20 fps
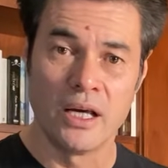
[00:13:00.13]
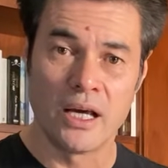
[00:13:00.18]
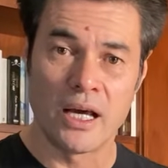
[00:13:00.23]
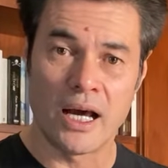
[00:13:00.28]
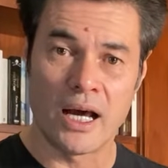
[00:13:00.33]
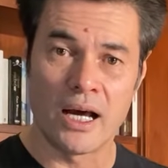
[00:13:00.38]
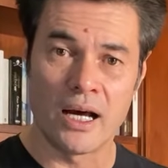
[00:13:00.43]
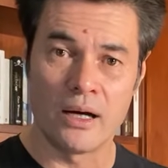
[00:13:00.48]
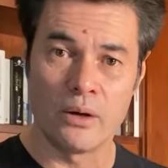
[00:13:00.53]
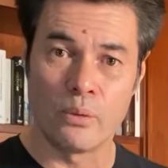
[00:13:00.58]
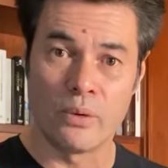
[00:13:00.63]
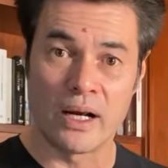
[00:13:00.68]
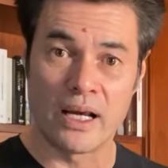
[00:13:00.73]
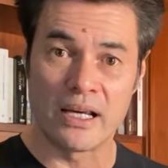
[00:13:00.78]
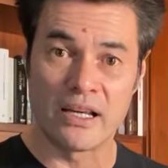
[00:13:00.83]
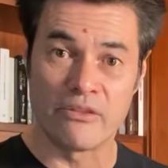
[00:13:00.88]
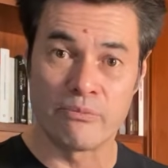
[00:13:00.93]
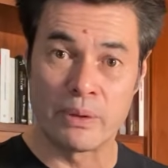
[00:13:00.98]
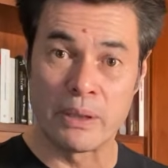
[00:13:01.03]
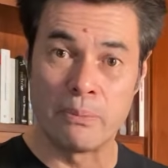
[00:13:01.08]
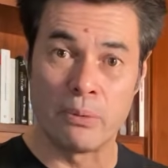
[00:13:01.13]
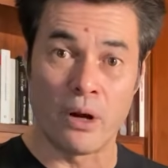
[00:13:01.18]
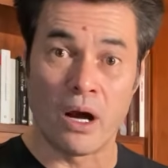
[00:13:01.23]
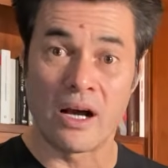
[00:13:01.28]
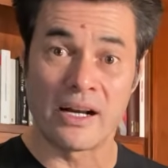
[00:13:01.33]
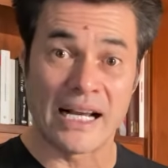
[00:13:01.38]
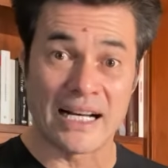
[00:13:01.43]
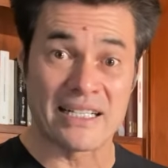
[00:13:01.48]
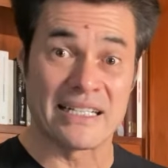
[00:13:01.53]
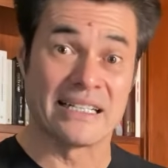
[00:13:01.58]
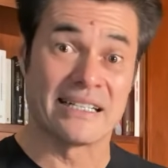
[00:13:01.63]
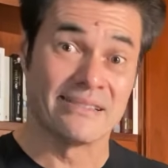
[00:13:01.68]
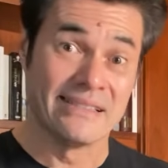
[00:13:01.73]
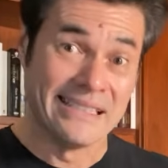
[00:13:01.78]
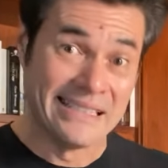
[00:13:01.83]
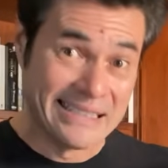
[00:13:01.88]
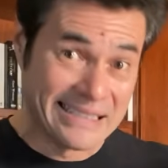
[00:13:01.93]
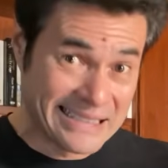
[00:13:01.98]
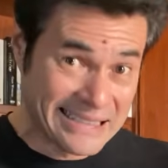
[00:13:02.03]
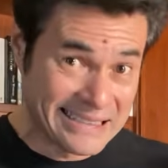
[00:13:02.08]
where if people aren't actually
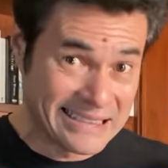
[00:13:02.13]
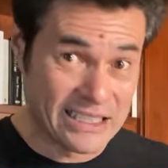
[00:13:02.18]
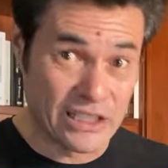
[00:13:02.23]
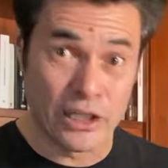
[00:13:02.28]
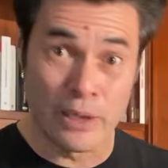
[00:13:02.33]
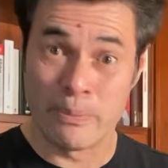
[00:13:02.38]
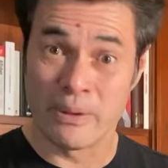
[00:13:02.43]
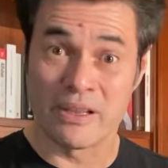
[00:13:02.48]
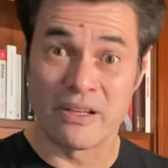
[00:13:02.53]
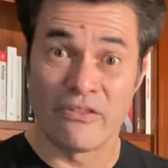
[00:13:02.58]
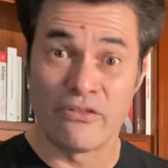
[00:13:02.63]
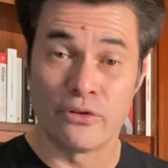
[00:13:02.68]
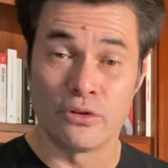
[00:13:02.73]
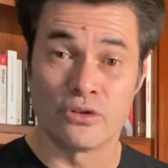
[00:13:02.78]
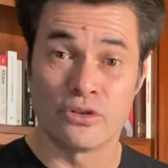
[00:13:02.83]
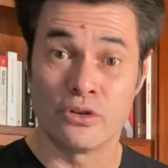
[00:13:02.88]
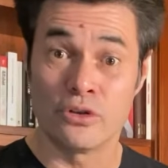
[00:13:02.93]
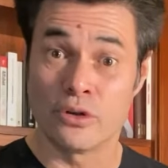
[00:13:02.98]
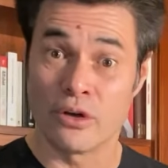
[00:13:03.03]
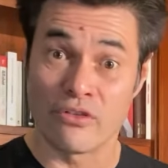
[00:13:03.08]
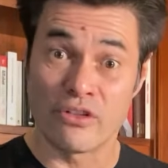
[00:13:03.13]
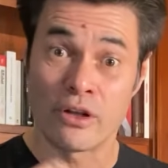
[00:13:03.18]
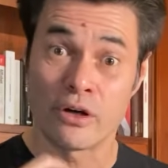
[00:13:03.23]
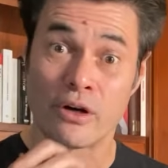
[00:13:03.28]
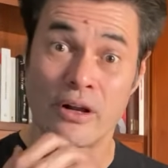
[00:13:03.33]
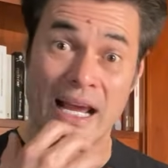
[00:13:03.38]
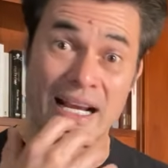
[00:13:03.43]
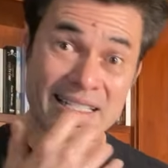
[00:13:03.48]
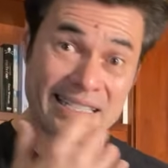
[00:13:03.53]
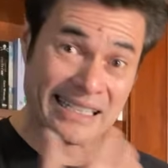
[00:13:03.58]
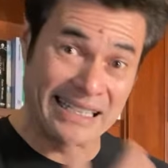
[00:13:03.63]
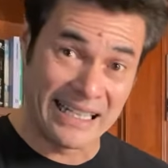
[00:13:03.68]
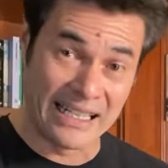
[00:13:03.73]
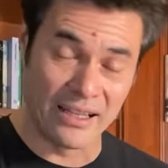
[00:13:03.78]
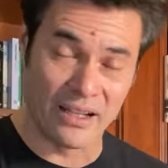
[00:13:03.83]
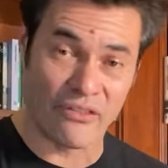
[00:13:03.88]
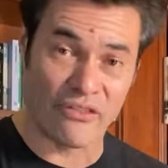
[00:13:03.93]
shipping the food to you, if they're not actually in the